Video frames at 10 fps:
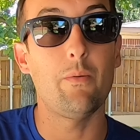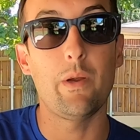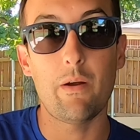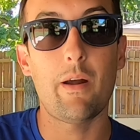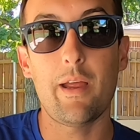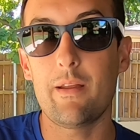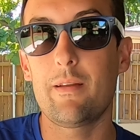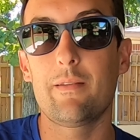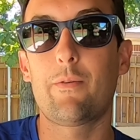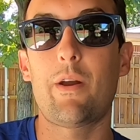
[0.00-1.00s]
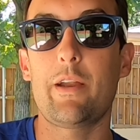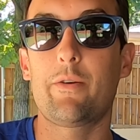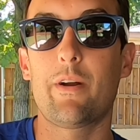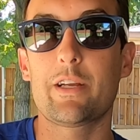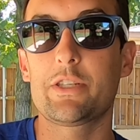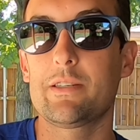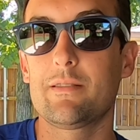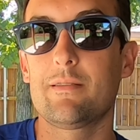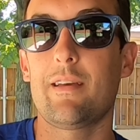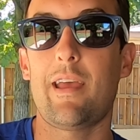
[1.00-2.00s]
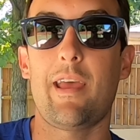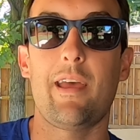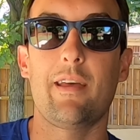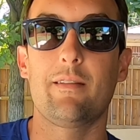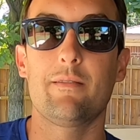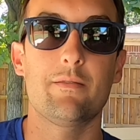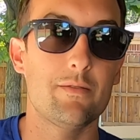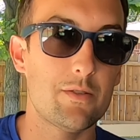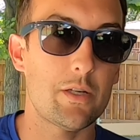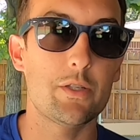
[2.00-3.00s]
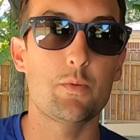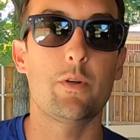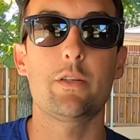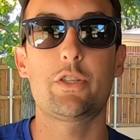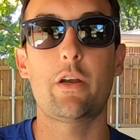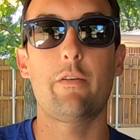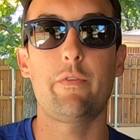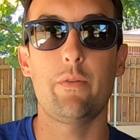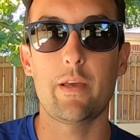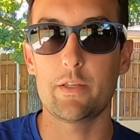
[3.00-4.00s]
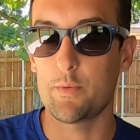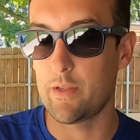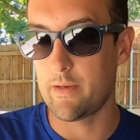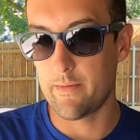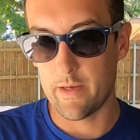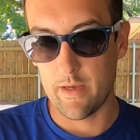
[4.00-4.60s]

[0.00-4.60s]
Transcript: We are headed in the right direction, and so I just want to share a few things with you.